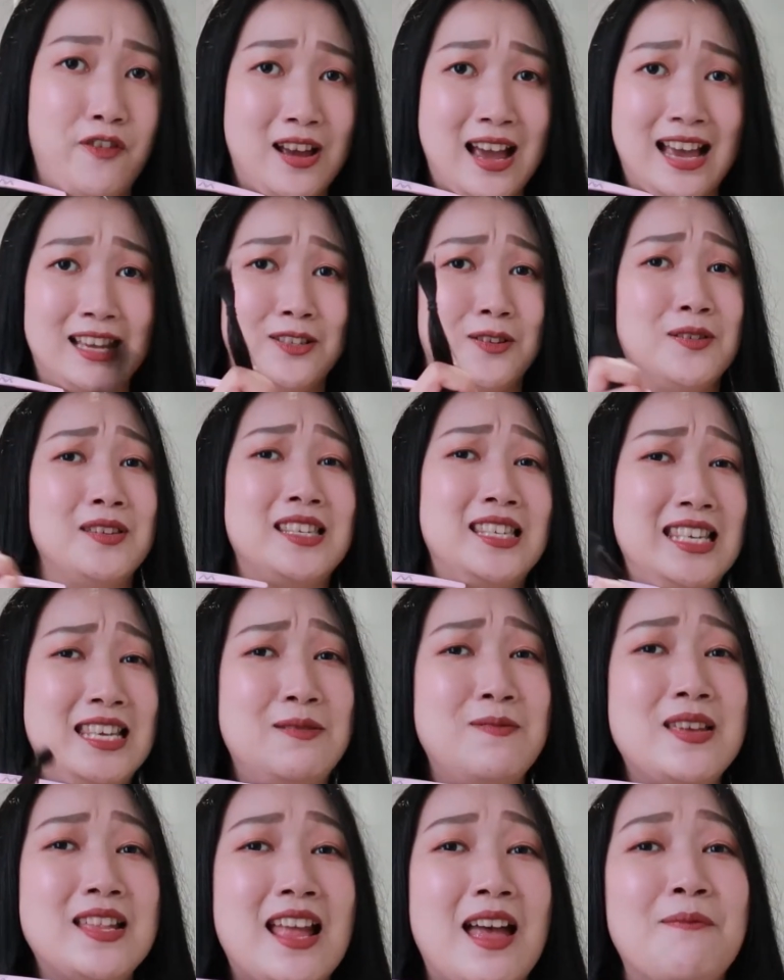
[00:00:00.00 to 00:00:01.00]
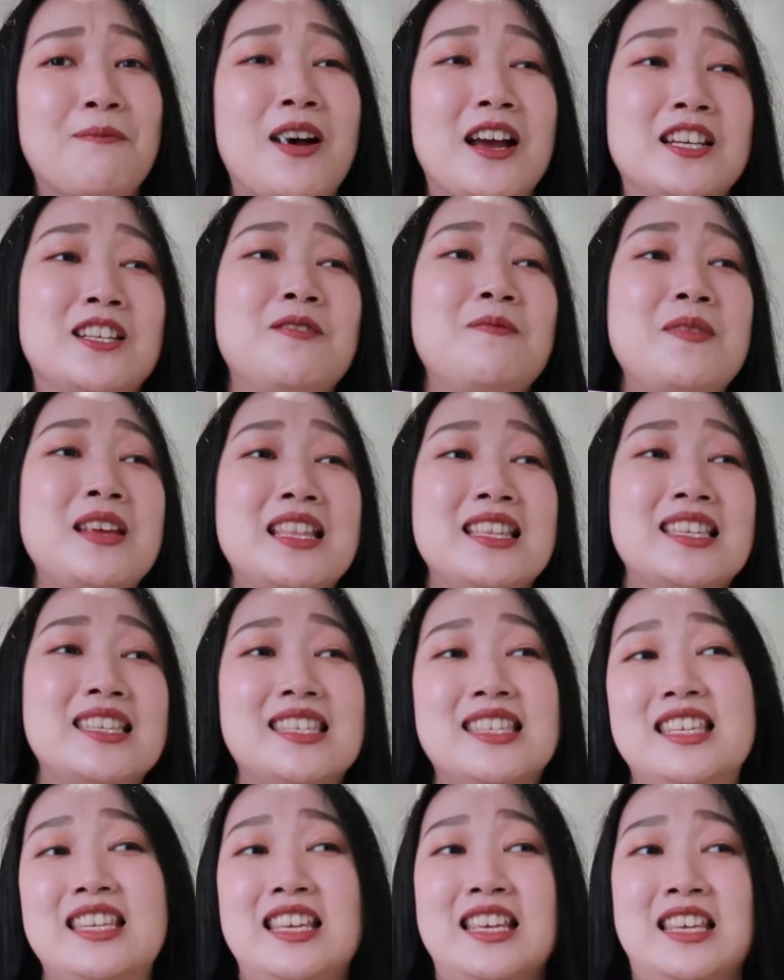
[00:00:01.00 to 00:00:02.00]
you guys don't see me that much,
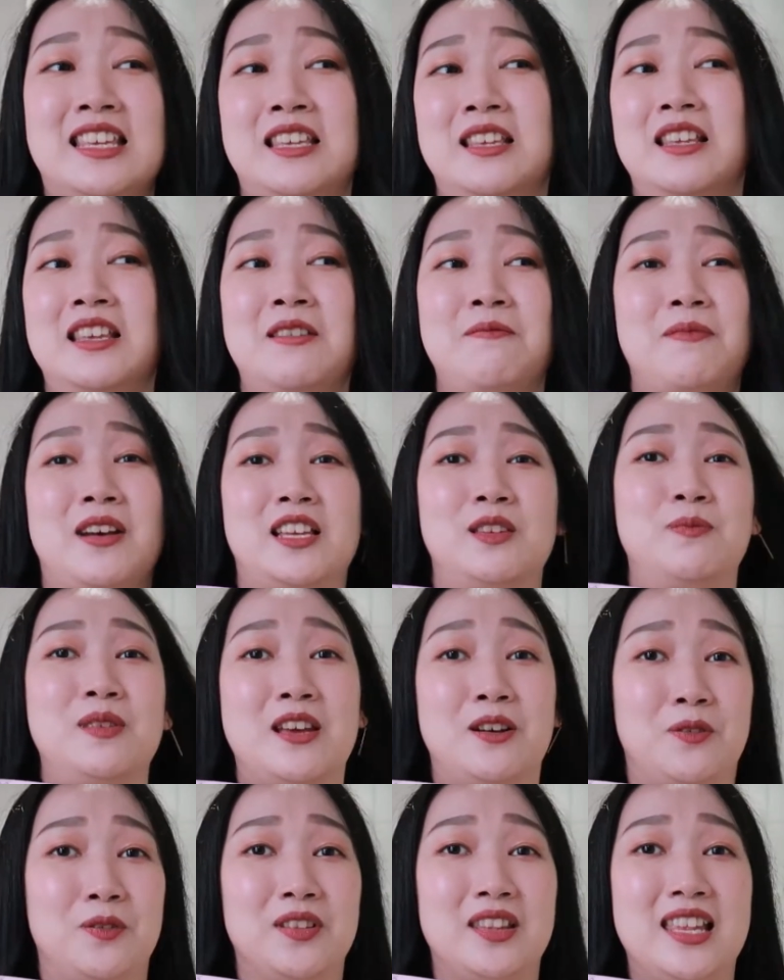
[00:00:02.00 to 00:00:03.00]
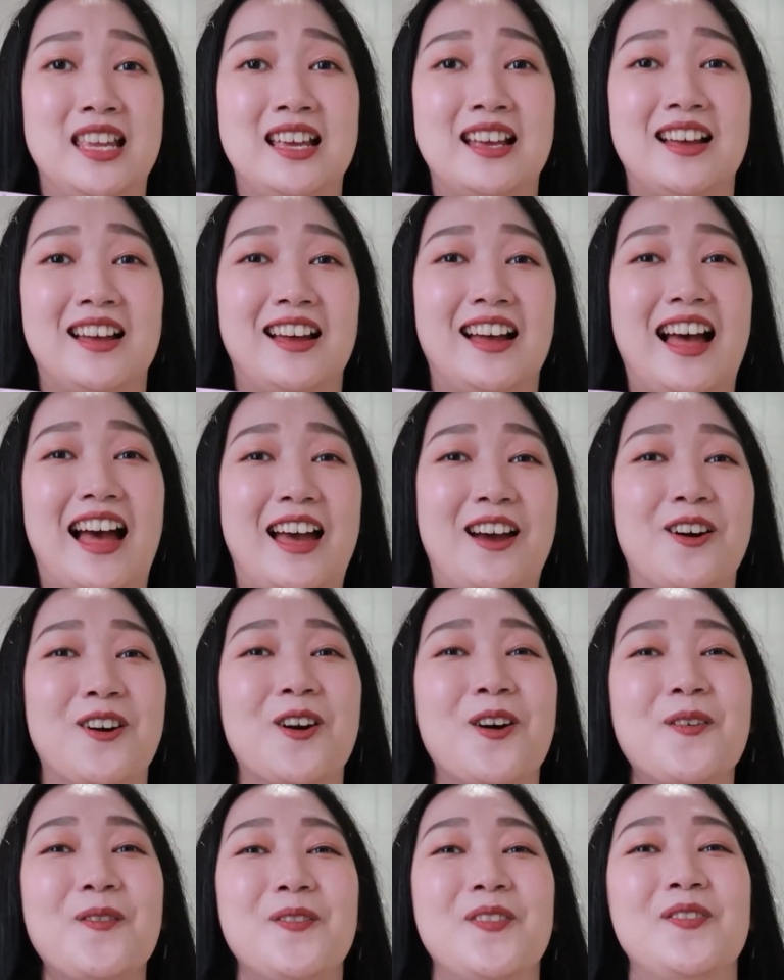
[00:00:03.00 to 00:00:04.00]
means it must be a good thing. I
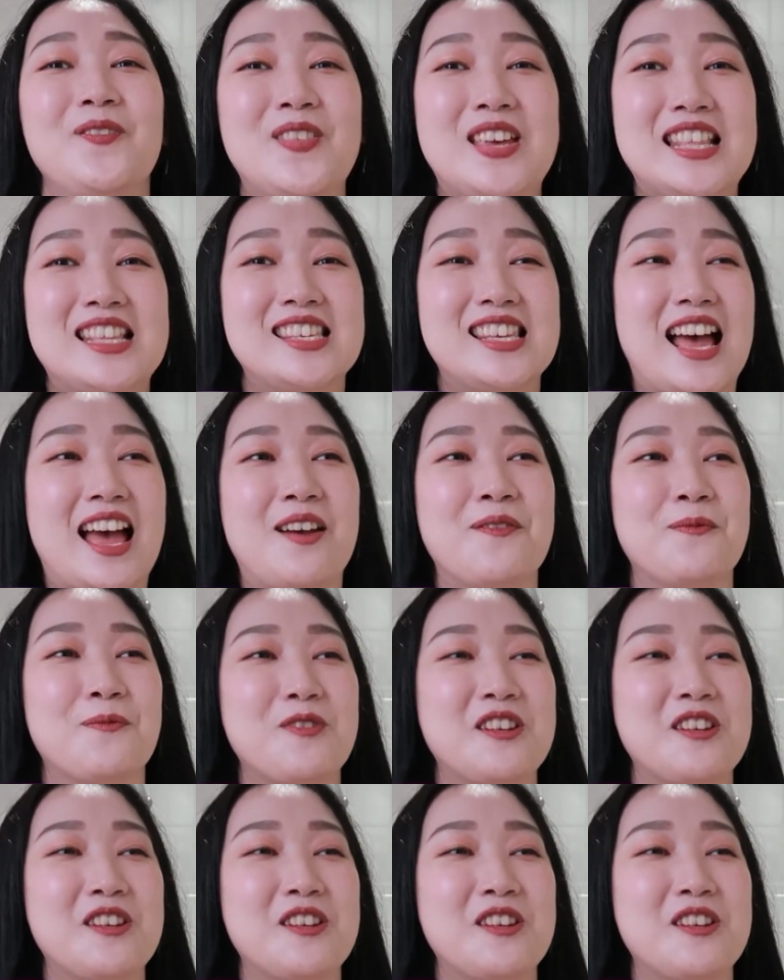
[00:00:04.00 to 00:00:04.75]
hope means I'm